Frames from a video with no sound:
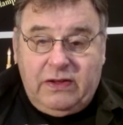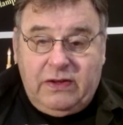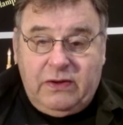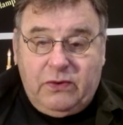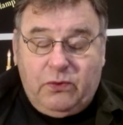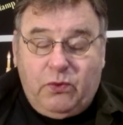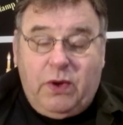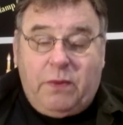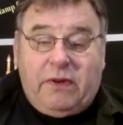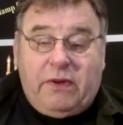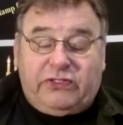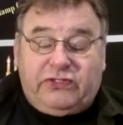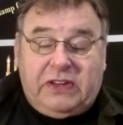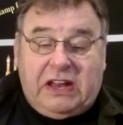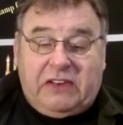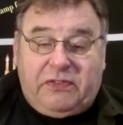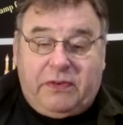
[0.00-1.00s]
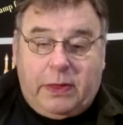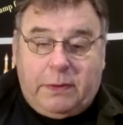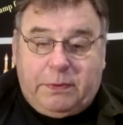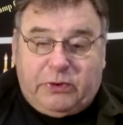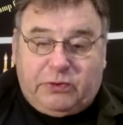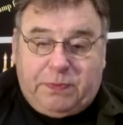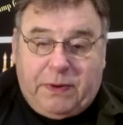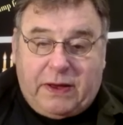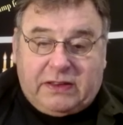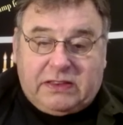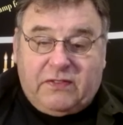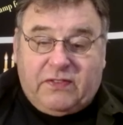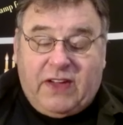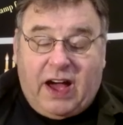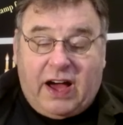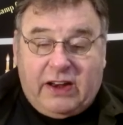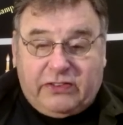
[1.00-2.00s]
We must see it from the perspective
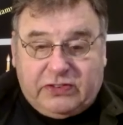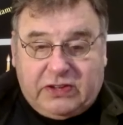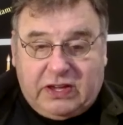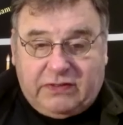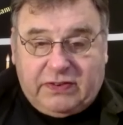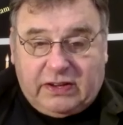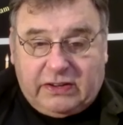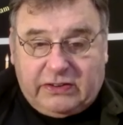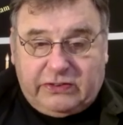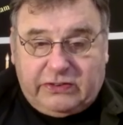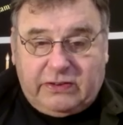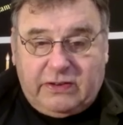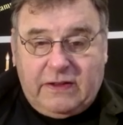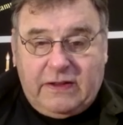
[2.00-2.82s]
God has given us